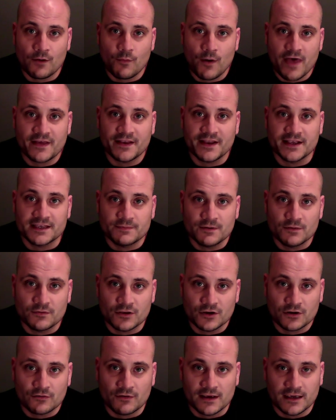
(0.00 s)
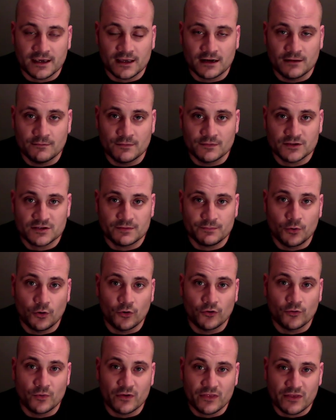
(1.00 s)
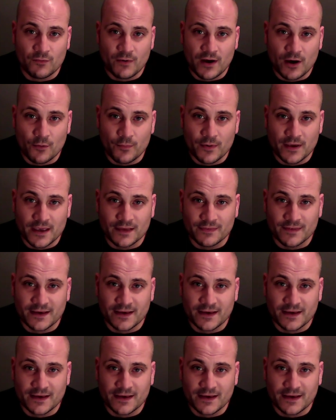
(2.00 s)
where they need to be with the curriculum, and support them with their well-being.